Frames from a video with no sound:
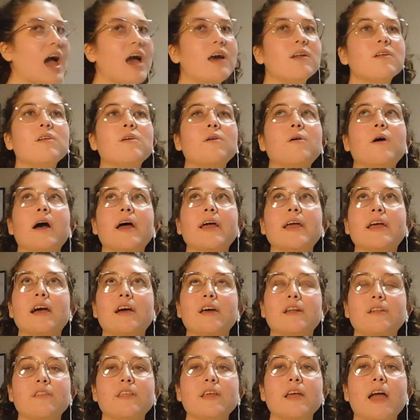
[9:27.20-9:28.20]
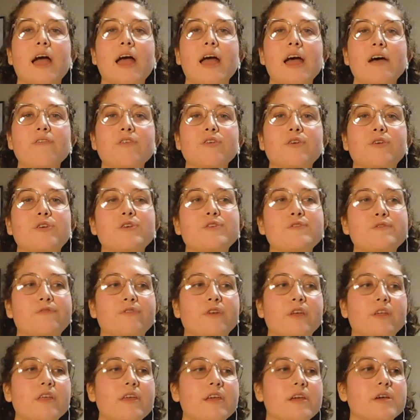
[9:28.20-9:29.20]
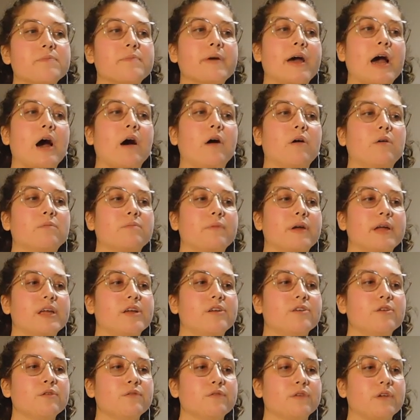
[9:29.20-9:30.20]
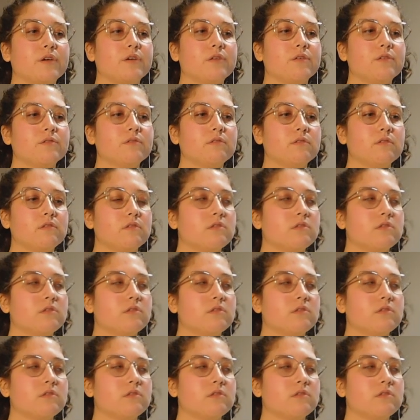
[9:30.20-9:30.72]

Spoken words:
I don't know, I can't, like, I have a good feeling about my interview.